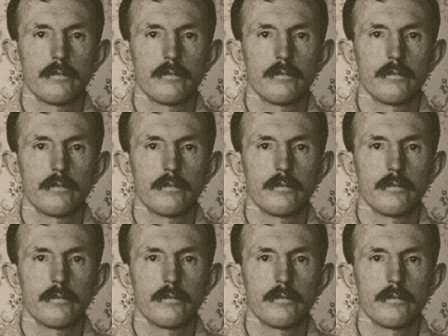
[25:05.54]

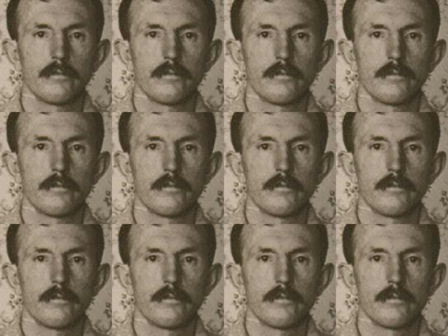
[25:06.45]

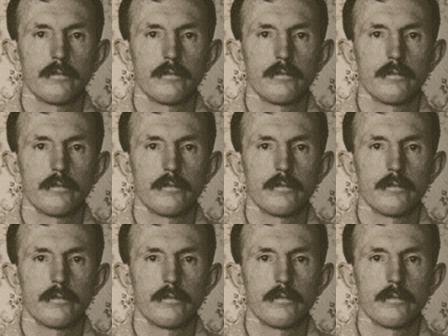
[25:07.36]

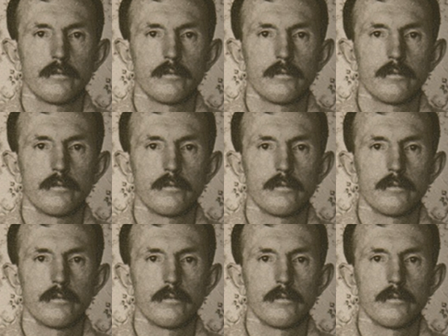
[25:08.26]

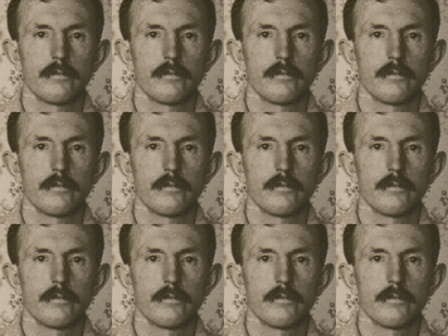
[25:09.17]

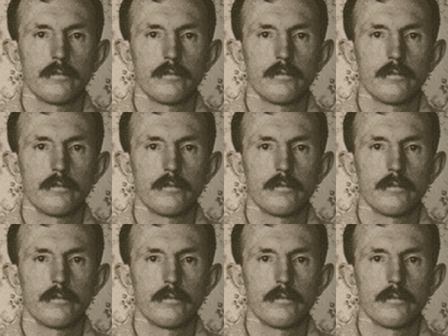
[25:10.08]

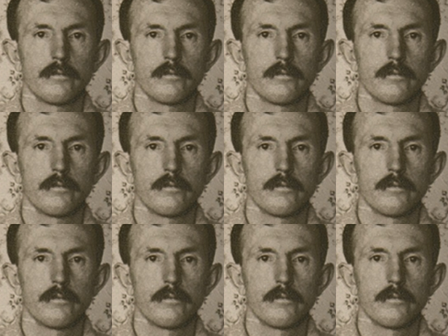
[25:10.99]

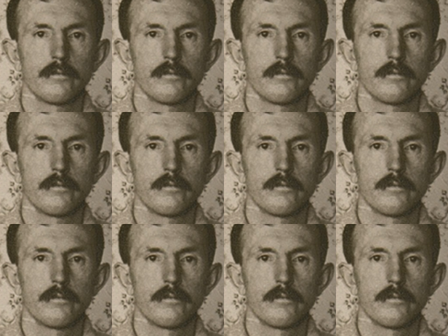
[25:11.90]
[no speech]